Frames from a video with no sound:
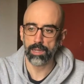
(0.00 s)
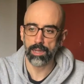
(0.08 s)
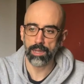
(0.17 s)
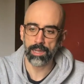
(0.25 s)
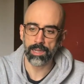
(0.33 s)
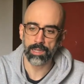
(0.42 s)

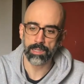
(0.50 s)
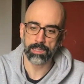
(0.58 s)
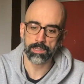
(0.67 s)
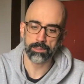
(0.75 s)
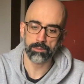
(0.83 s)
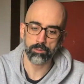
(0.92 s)

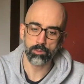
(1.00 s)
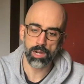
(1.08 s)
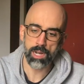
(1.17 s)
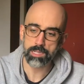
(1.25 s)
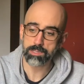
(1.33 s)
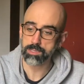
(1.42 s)
and what
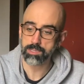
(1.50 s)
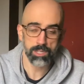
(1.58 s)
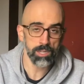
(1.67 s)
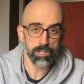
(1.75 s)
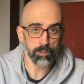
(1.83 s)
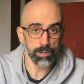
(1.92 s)
else? It's
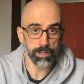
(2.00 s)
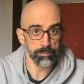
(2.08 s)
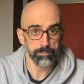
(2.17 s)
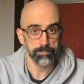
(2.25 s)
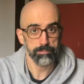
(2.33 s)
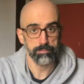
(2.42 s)
hickory.
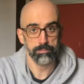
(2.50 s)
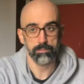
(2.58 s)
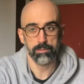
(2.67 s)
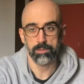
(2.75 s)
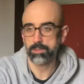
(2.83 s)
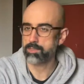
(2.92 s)

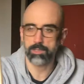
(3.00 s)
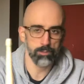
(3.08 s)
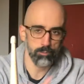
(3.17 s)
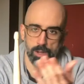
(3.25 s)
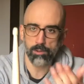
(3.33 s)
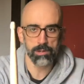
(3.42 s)
It's the
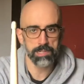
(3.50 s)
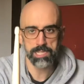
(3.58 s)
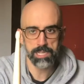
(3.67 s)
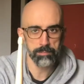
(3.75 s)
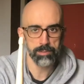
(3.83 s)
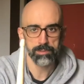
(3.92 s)
regular
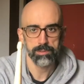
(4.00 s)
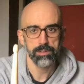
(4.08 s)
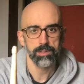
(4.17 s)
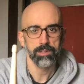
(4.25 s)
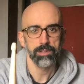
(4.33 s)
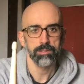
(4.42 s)
tip
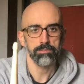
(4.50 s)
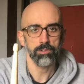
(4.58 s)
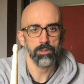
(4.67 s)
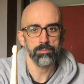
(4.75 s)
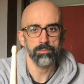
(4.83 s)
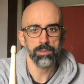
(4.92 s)

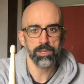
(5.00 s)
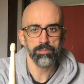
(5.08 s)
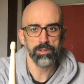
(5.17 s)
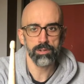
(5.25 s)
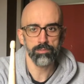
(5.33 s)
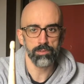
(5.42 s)
from
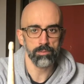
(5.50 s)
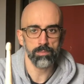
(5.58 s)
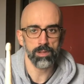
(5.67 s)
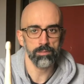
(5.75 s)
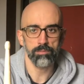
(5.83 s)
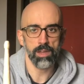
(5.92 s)
VicFirth, from
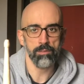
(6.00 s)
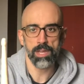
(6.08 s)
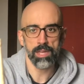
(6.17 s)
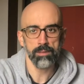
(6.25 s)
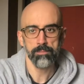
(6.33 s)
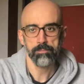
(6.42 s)

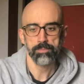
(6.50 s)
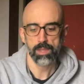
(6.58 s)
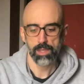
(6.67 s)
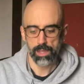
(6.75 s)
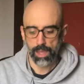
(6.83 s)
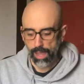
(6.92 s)
5A.
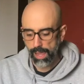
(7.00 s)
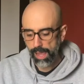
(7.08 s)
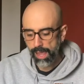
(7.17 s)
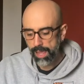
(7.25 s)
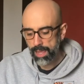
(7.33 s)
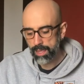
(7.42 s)

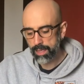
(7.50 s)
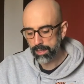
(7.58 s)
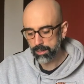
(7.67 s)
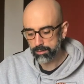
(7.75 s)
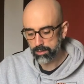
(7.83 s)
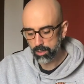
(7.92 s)

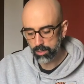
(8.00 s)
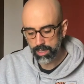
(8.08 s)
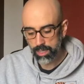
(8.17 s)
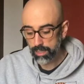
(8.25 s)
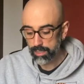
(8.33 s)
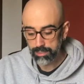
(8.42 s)
And
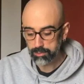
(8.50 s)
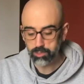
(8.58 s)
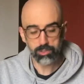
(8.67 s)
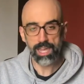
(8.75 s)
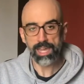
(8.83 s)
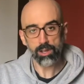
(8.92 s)
okay,
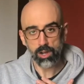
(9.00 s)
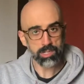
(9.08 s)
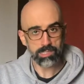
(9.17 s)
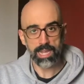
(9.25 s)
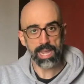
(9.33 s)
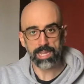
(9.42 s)
today
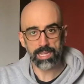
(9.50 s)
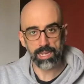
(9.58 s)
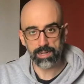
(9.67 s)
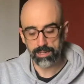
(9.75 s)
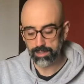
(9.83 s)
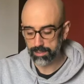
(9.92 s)
honestly I
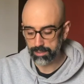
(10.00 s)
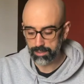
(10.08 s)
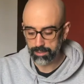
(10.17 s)
can